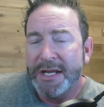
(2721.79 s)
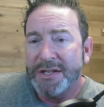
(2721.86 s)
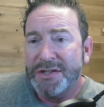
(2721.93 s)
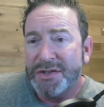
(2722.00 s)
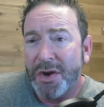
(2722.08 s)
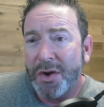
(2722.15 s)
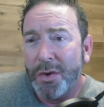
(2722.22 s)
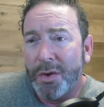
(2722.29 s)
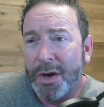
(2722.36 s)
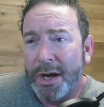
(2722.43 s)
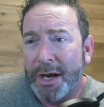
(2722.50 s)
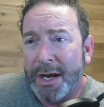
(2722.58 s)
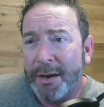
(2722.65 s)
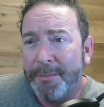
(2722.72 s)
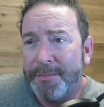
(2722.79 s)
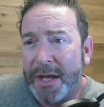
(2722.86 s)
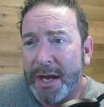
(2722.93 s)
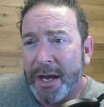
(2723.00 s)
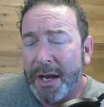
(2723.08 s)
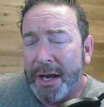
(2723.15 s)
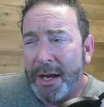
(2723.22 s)
So
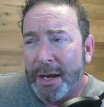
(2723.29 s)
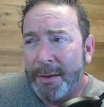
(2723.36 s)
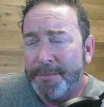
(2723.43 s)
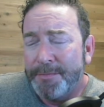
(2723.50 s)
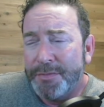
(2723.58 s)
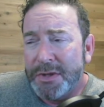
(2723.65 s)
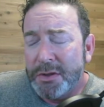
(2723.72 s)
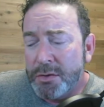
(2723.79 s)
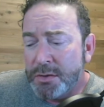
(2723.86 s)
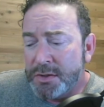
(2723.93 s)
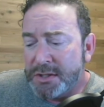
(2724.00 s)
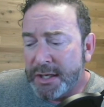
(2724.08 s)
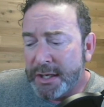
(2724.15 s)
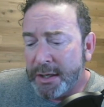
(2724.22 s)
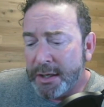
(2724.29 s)
using